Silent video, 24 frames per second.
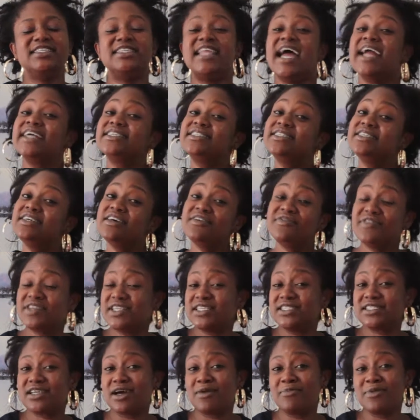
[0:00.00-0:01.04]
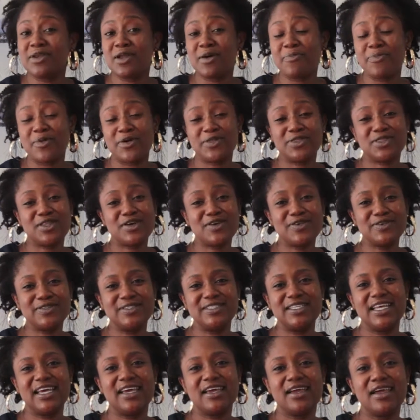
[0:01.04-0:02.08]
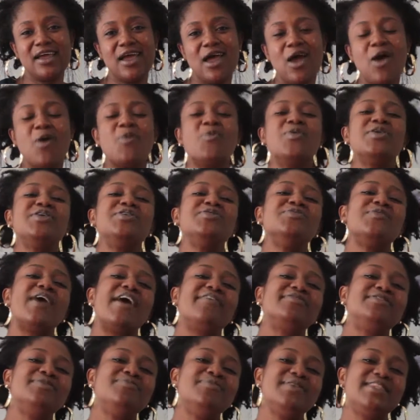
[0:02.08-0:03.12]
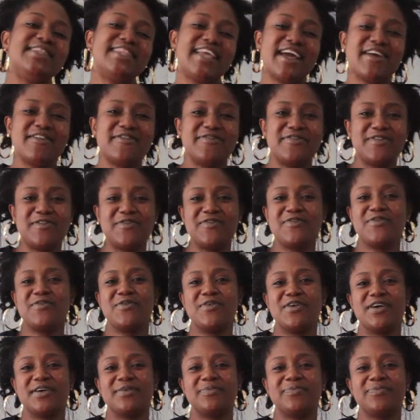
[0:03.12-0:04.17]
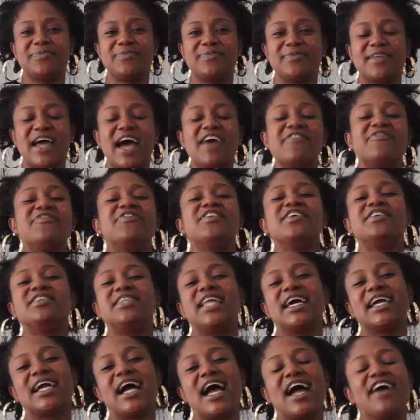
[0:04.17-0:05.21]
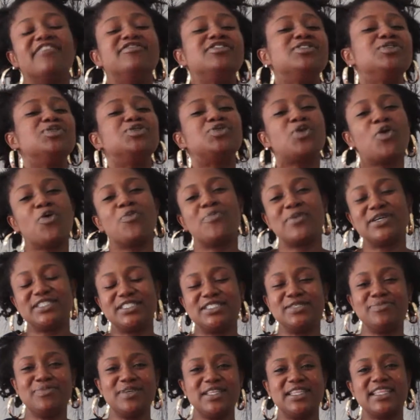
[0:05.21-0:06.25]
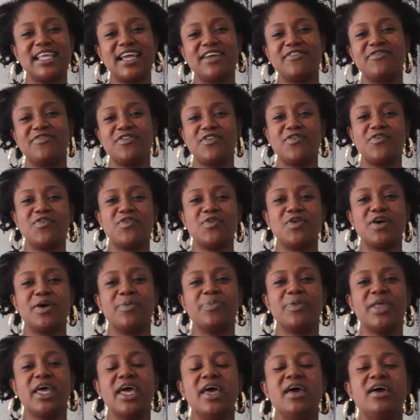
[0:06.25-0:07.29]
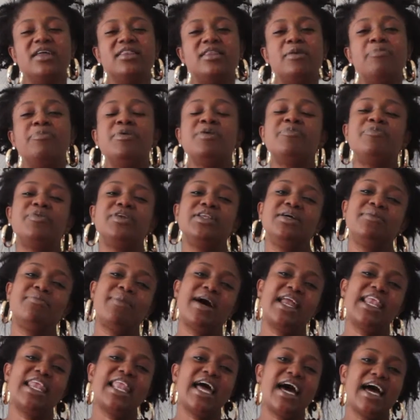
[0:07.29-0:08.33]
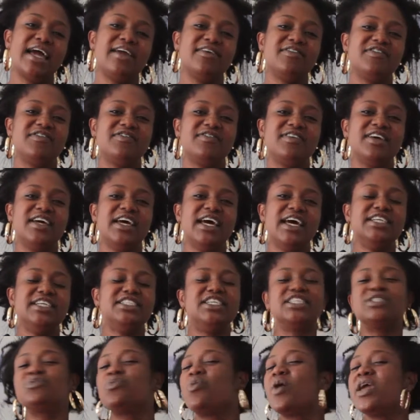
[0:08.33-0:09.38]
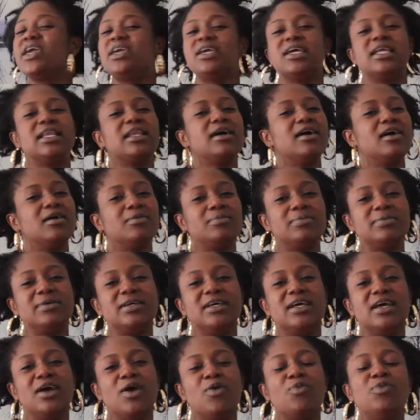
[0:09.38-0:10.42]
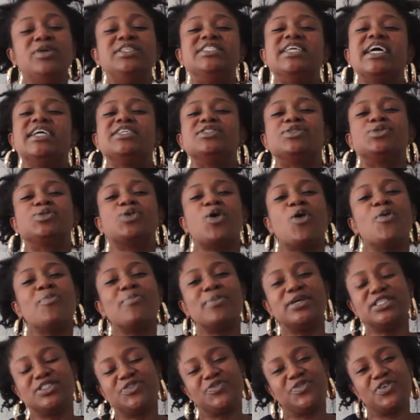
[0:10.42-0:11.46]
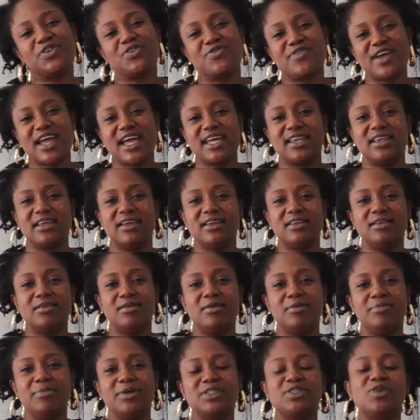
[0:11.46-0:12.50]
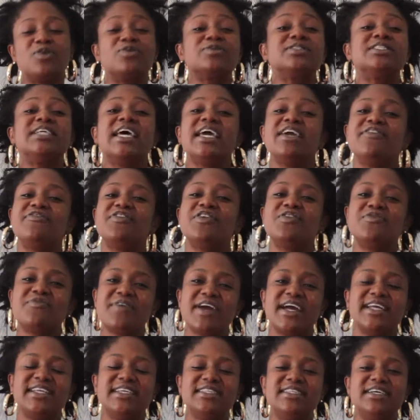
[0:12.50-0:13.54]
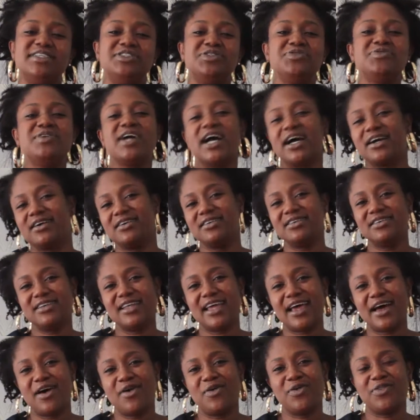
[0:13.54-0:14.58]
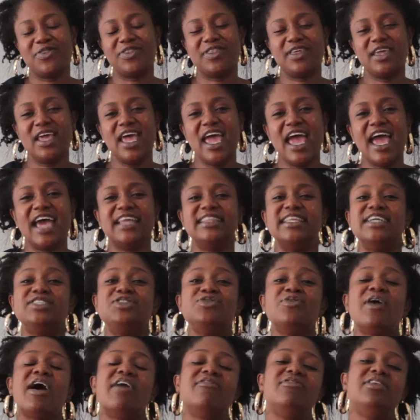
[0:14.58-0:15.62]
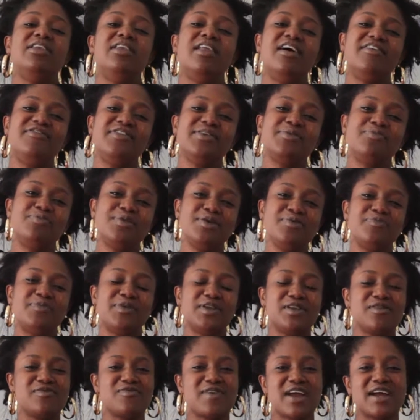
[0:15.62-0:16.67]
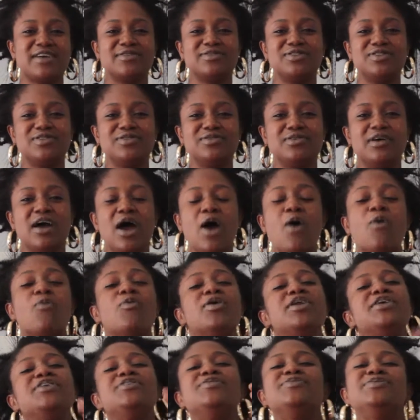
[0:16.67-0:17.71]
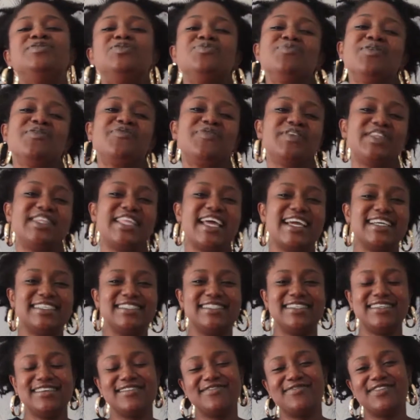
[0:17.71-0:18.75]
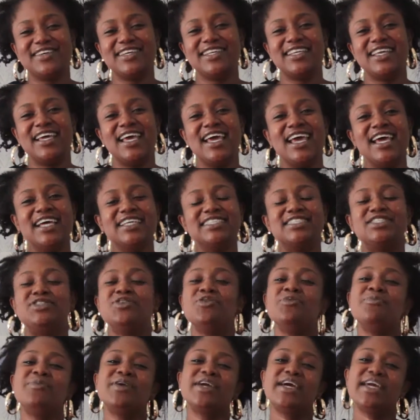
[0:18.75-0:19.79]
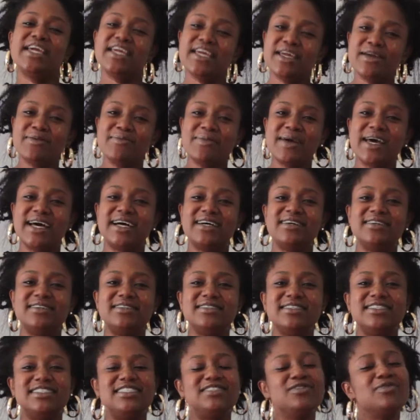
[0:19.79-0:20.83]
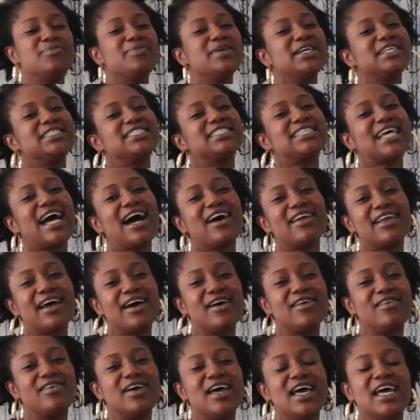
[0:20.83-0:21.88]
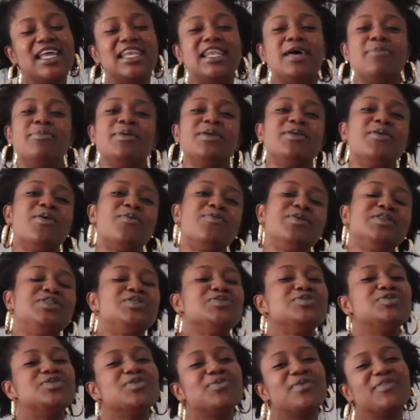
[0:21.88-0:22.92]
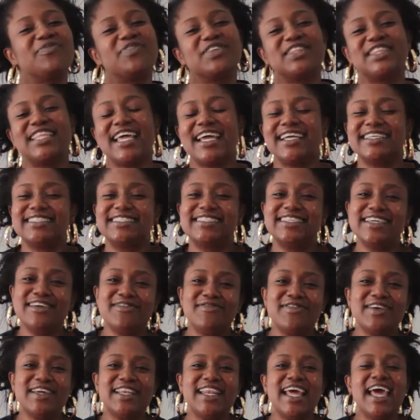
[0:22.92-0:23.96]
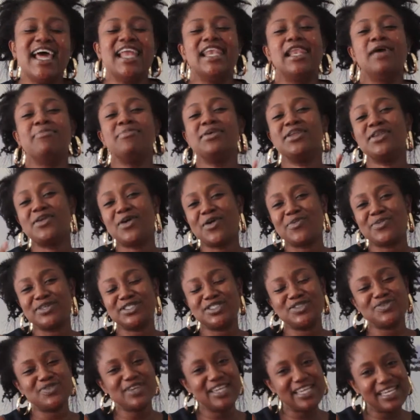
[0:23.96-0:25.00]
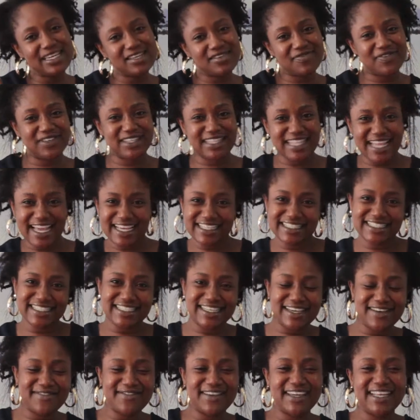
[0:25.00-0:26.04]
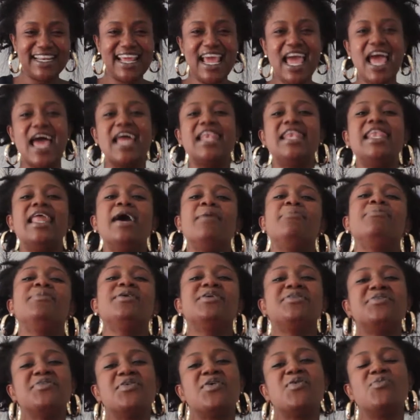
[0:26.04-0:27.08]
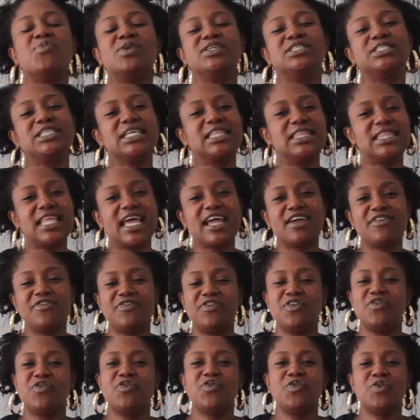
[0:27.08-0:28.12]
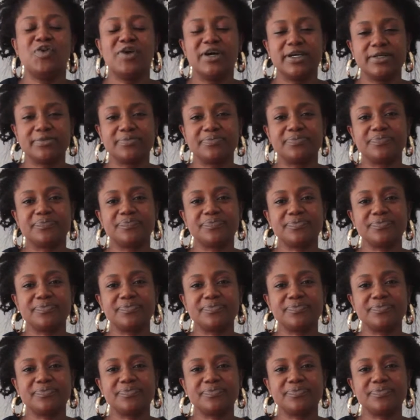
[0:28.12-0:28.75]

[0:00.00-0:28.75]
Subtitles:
Thanksgiving is coming up on Thursday. What do you have to be thankful for? I feel like I have so much to be thankful for. The people in my life, just waking up. We take so much for granted, but don't take for granted that you got good health and that you have loving people around you. What are you doing for Thanksgiving? Shoot me an email, shoot me a shout out. Let me know what you're doing for Thanksgiving. Let me know what you're eating for Thanksgiving, and let me know what you're thankful for.